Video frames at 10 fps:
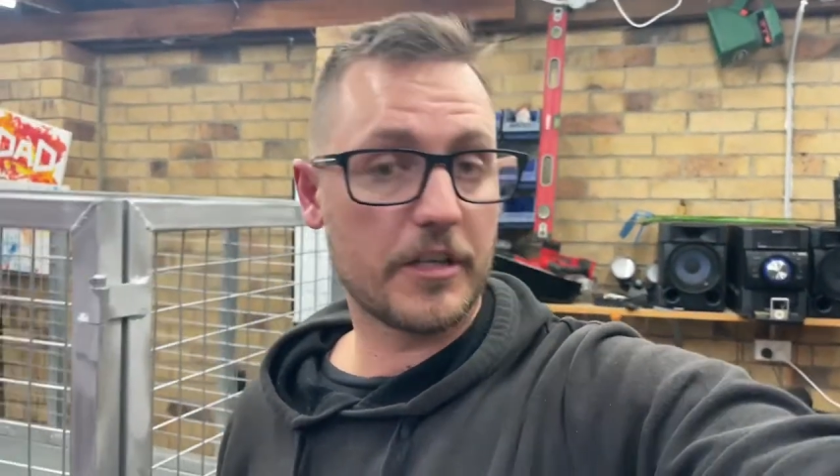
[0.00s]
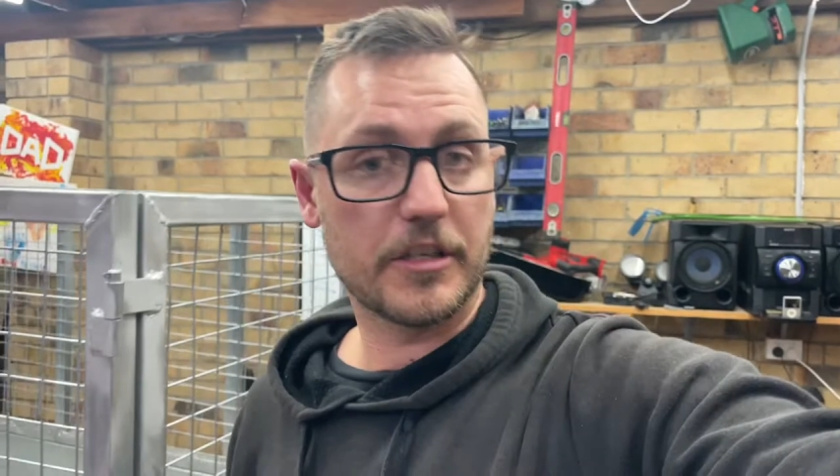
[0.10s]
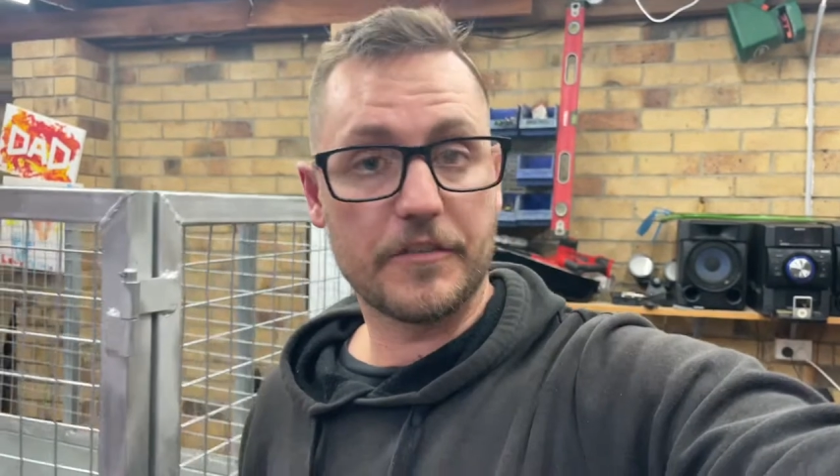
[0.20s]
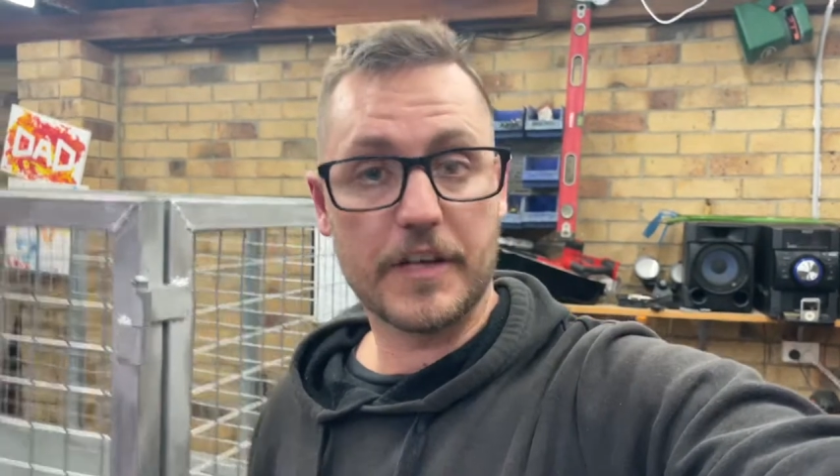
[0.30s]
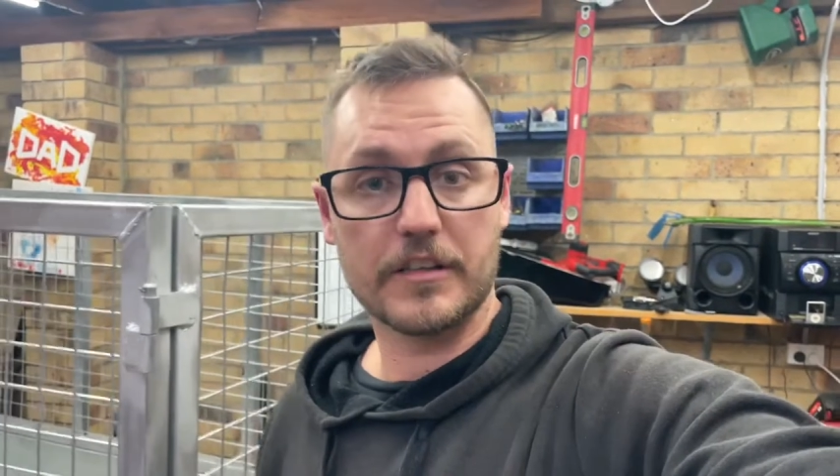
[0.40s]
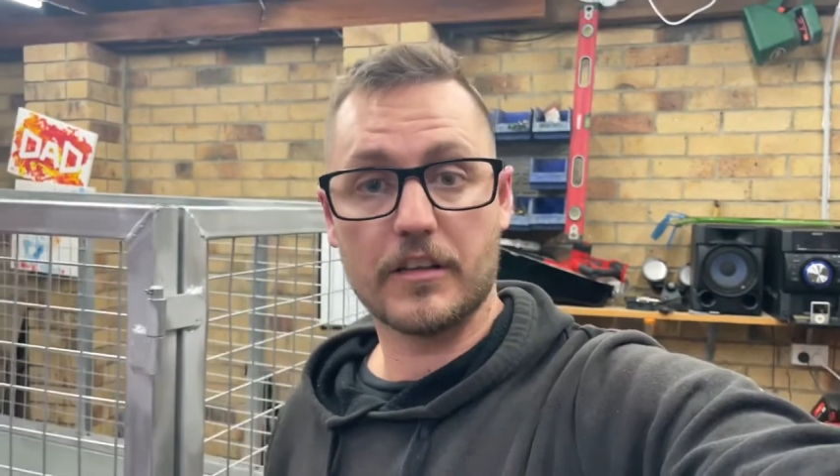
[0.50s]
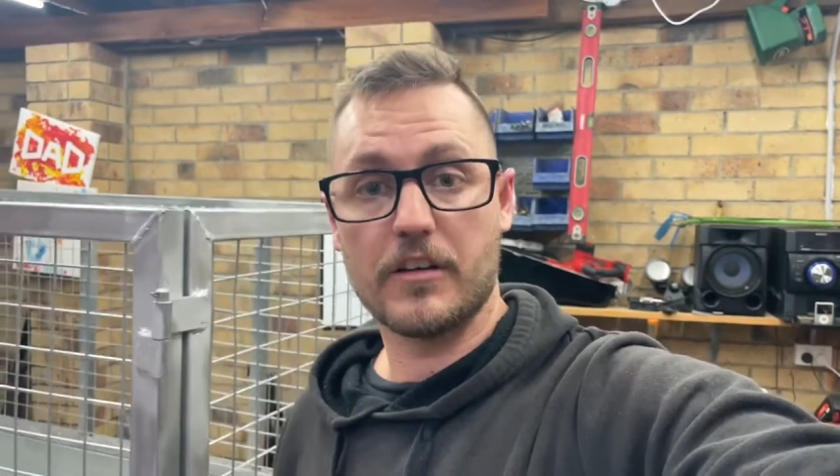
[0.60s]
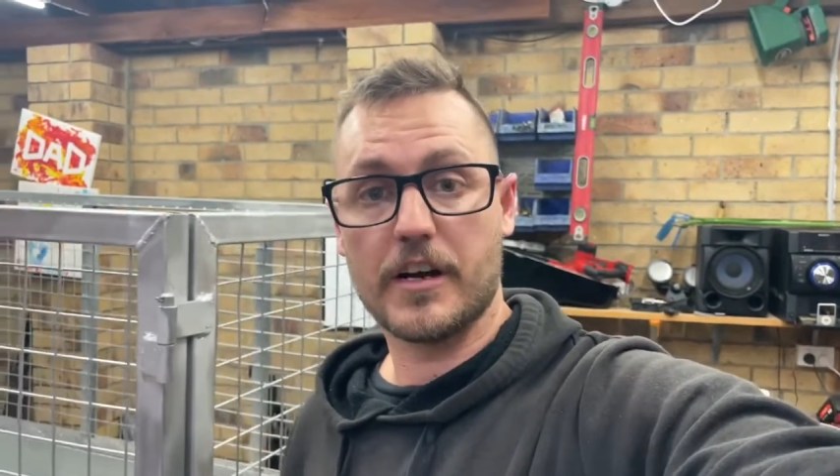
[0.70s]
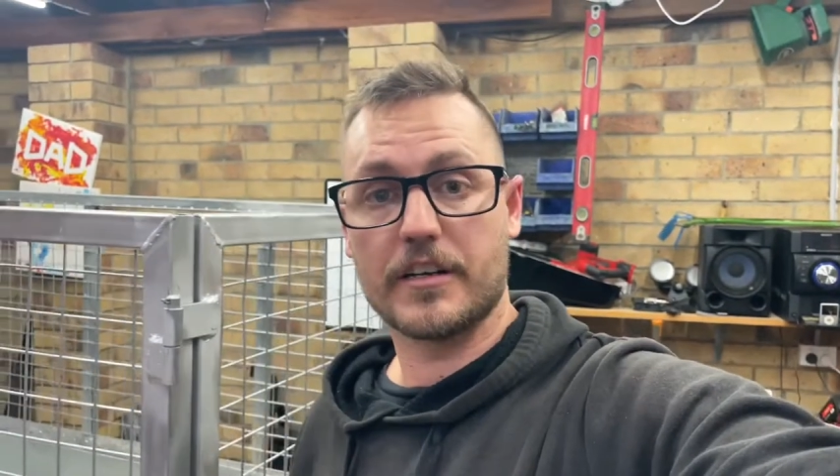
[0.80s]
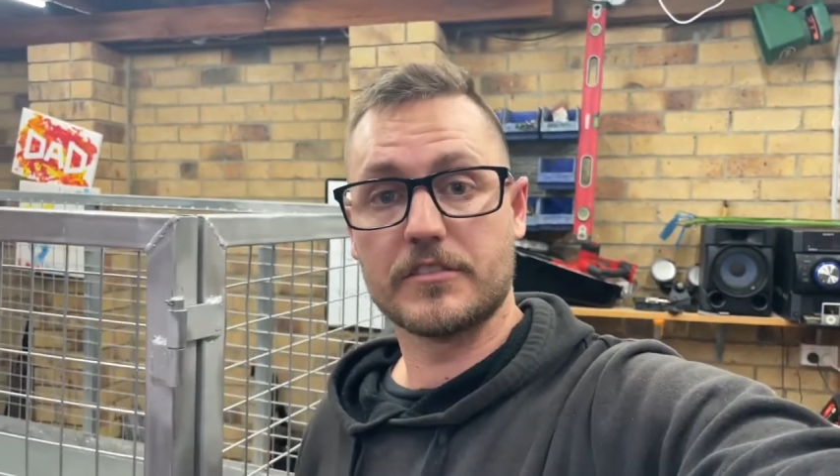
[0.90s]
don't forget to
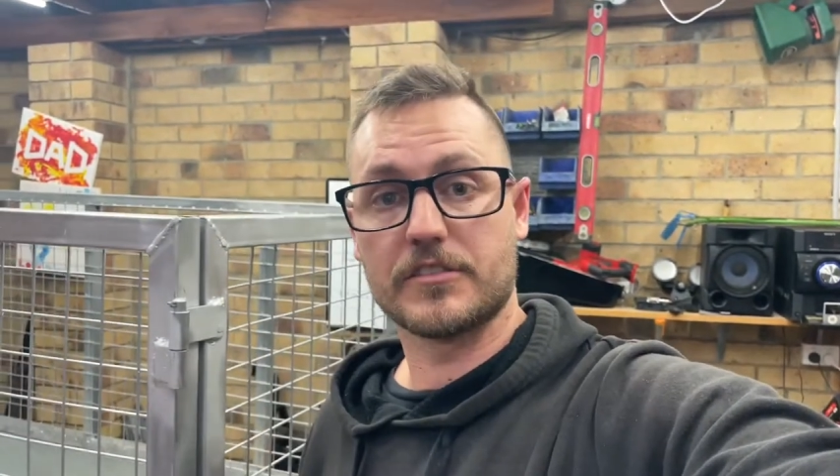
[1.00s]
like and